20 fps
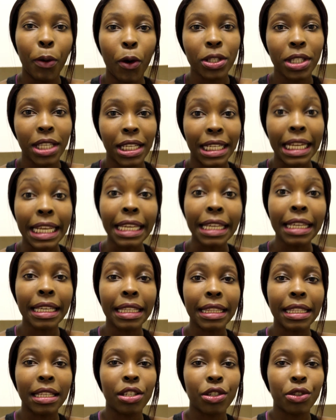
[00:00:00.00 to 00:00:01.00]
post a link
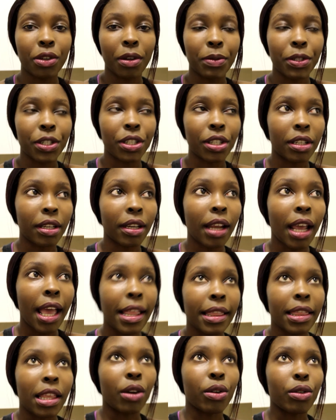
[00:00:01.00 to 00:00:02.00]
in the description
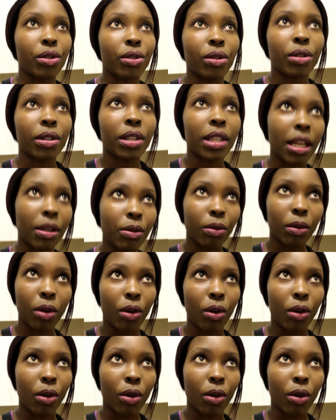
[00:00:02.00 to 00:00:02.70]
that will